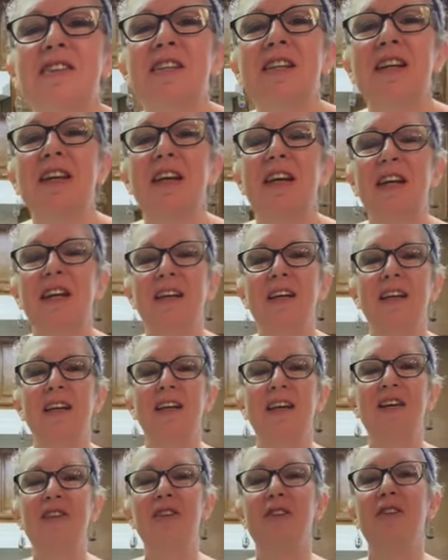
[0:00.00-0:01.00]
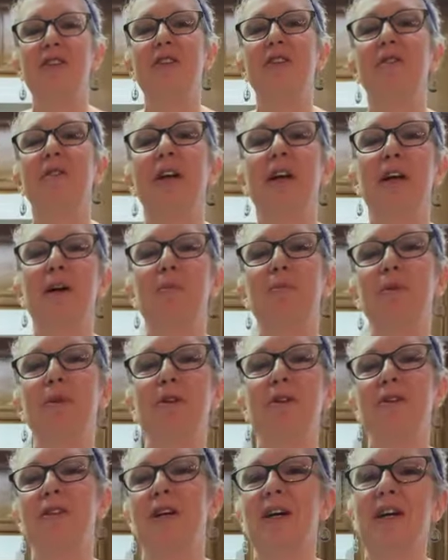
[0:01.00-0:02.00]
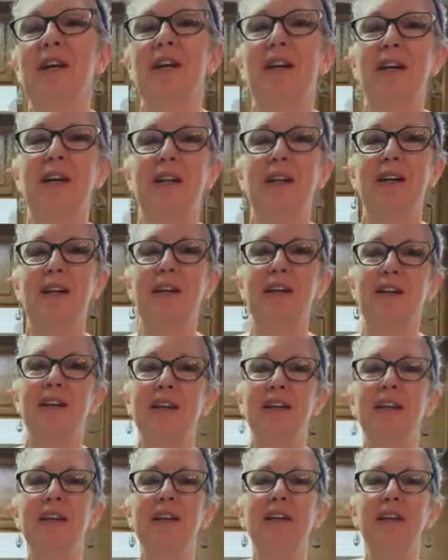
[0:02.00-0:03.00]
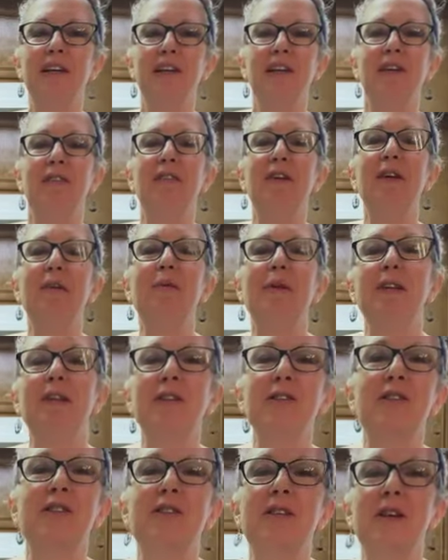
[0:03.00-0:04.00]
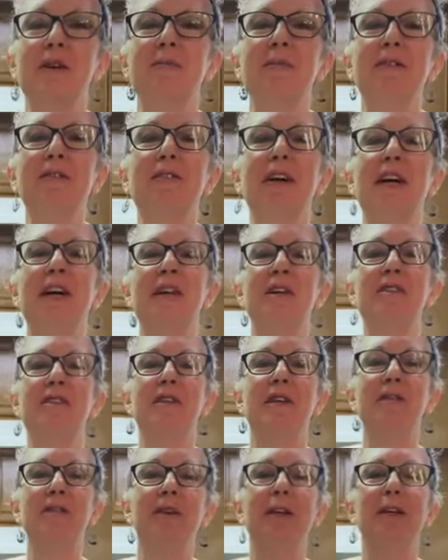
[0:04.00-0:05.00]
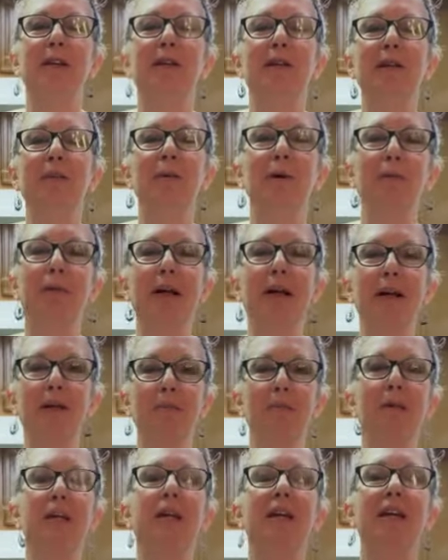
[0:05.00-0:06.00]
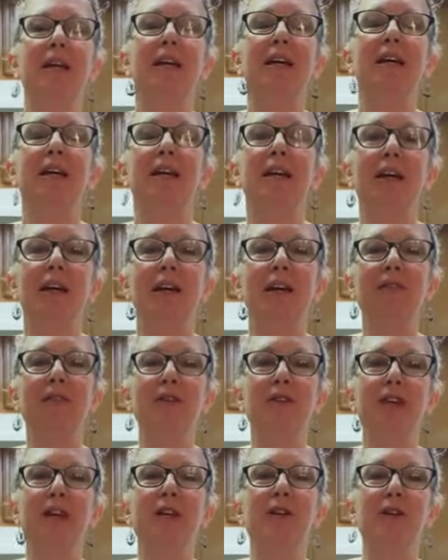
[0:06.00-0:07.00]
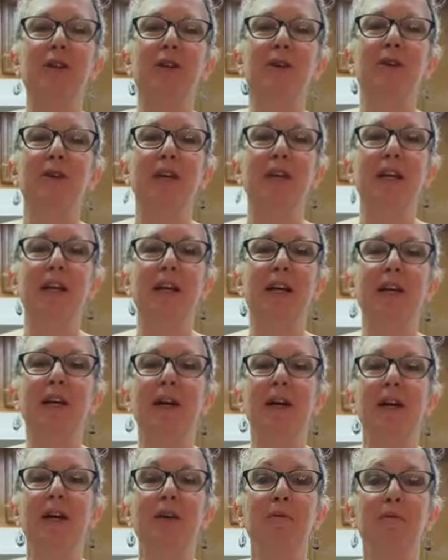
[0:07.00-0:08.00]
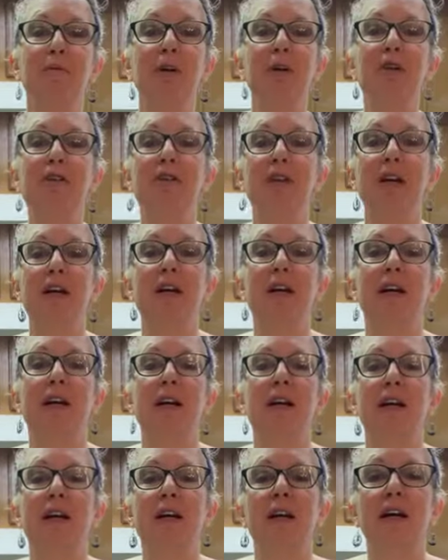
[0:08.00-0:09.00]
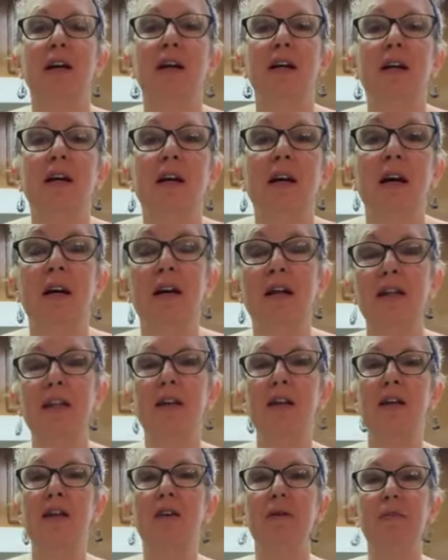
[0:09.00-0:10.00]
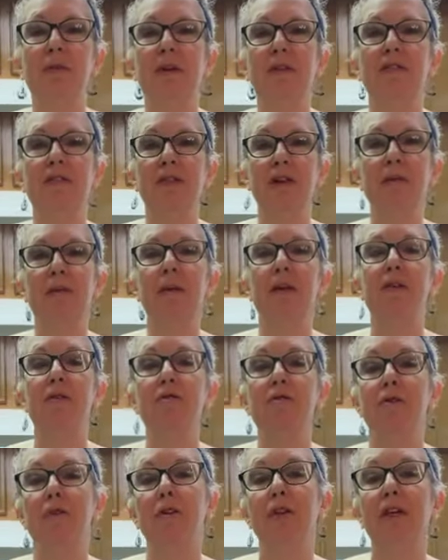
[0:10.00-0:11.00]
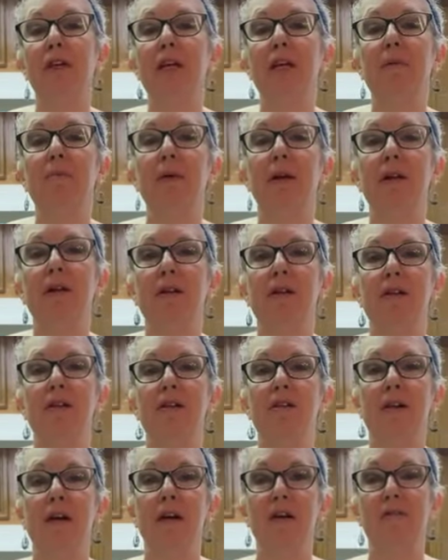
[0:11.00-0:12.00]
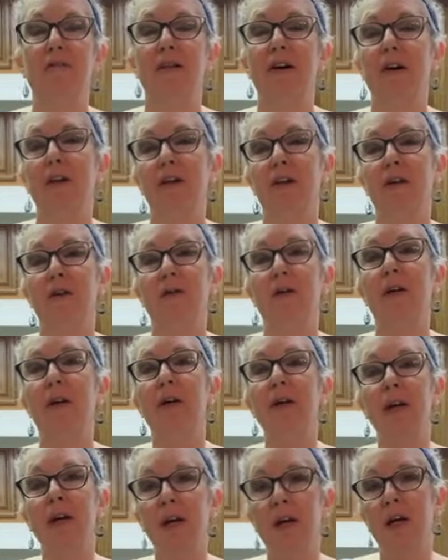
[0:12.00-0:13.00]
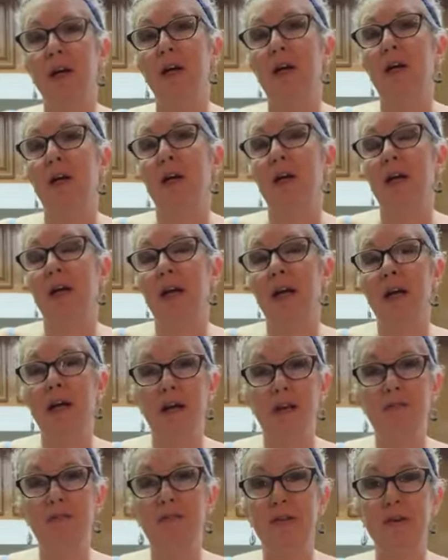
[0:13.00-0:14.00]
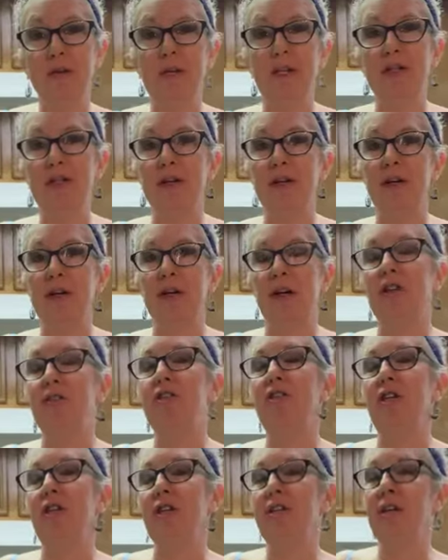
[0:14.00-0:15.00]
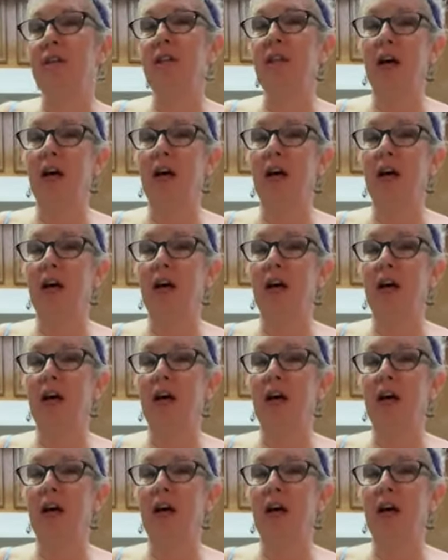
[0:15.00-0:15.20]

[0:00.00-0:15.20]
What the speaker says: that's neat. I should do like a book signing, like if anyone else is coming to Vegas, let me know, and we'll make a mini invitation only book signing. And I think it'll be females only because I followed an influencer and she